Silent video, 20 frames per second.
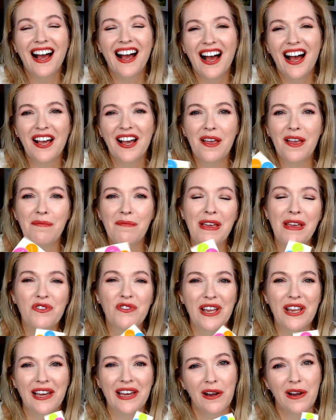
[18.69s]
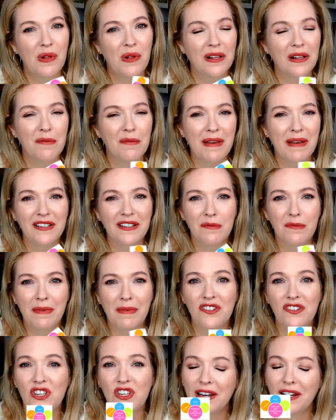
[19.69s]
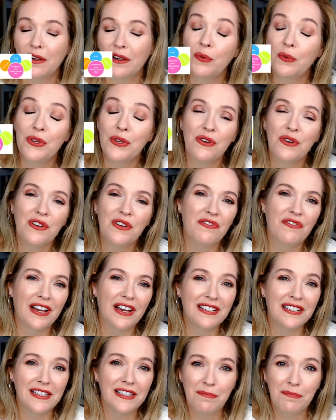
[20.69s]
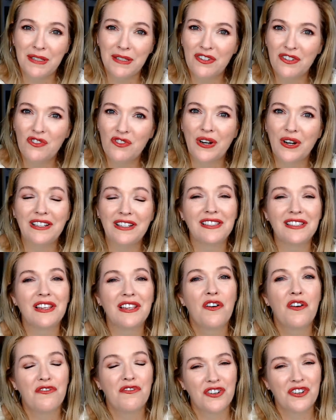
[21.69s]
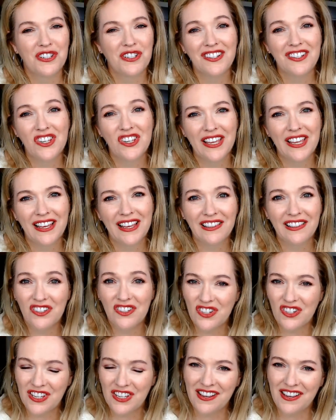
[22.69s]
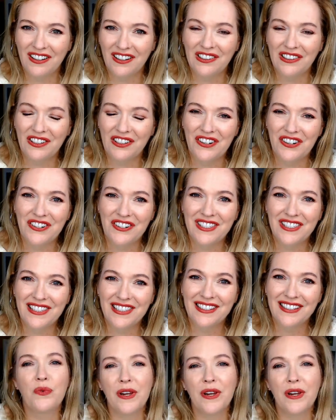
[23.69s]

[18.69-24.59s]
Hi, I'm Adriana. Welcome back to my channel where you can find tips and tricks for teaching English to young learners.